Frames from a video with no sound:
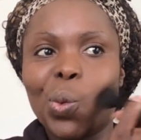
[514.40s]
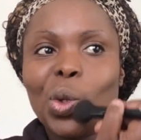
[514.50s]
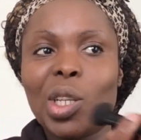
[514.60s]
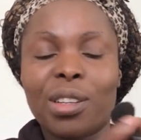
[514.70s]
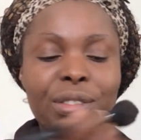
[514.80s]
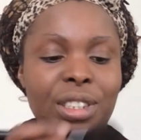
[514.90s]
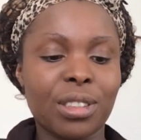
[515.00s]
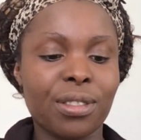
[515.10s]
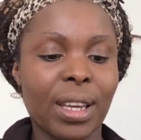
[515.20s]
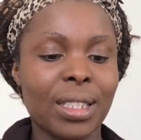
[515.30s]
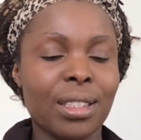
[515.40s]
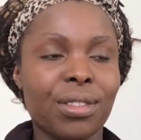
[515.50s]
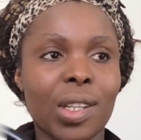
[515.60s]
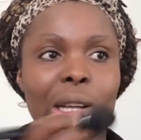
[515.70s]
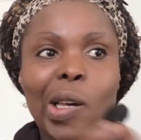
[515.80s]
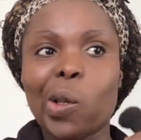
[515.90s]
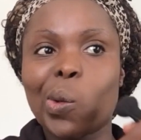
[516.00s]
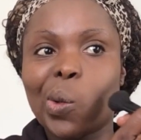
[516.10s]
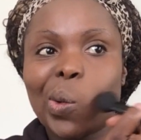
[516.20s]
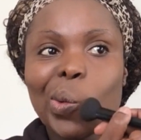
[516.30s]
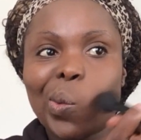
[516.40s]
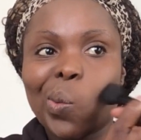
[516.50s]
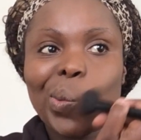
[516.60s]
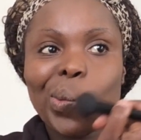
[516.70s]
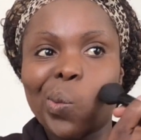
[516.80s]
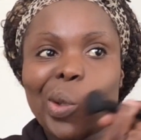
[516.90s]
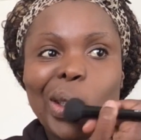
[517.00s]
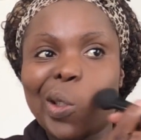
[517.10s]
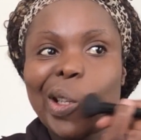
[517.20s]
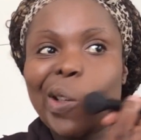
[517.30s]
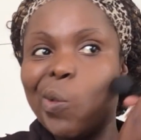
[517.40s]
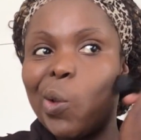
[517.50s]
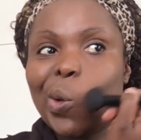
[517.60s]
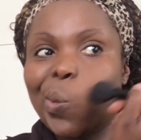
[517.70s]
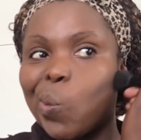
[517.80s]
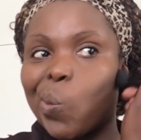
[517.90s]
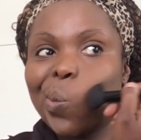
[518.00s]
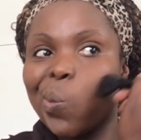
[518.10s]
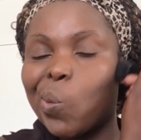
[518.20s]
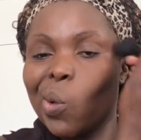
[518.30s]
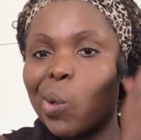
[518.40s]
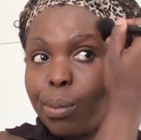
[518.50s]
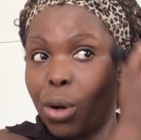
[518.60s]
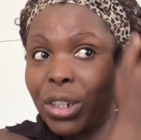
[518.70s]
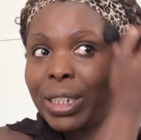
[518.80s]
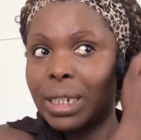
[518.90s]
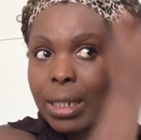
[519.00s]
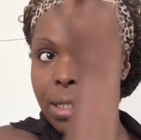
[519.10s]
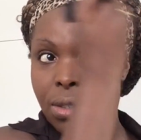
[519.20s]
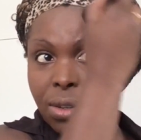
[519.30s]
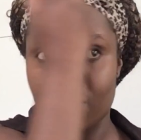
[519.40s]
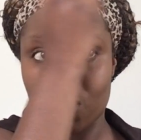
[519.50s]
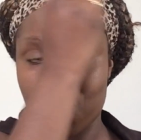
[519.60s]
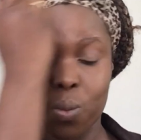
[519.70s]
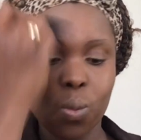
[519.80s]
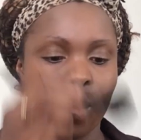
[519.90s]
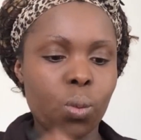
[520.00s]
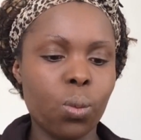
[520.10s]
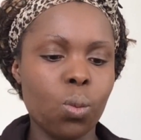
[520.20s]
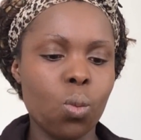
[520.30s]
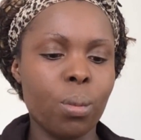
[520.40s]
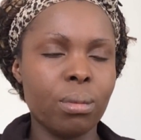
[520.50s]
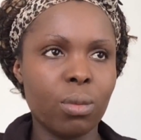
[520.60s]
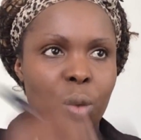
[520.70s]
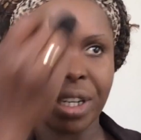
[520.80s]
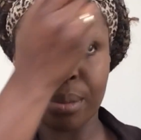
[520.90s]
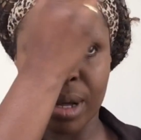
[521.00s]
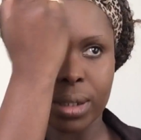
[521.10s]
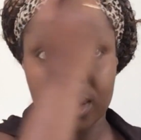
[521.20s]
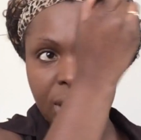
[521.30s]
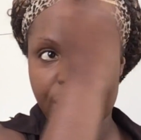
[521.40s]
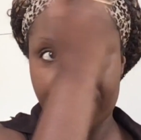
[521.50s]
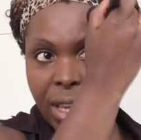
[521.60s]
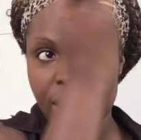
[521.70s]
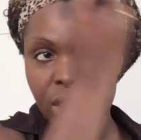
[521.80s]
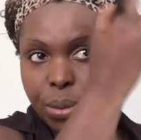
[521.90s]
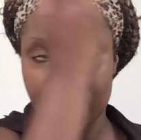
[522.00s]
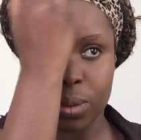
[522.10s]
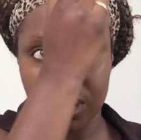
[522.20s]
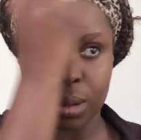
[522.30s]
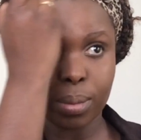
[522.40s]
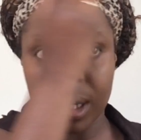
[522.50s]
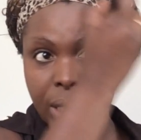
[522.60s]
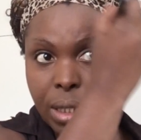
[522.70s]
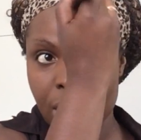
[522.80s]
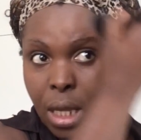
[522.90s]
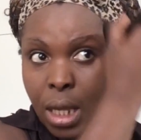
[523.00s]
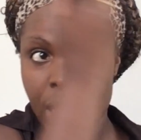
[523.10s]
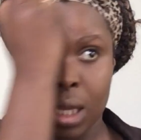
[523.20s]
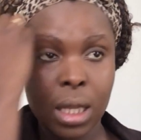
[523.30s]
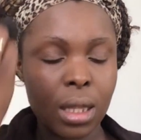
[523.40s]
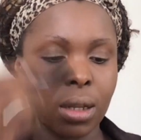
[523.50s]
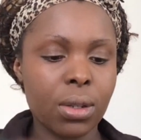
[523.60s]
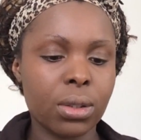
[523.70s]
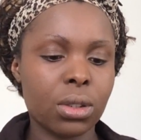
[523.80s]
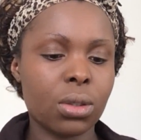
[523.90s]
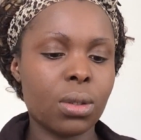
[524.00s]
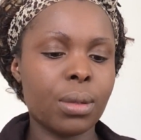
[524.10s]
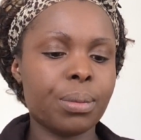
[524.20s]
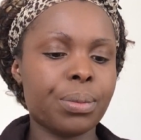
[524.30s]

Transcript: do the fish face if you like, just to give you pointers on whereabouts on the face you would want to place the contour.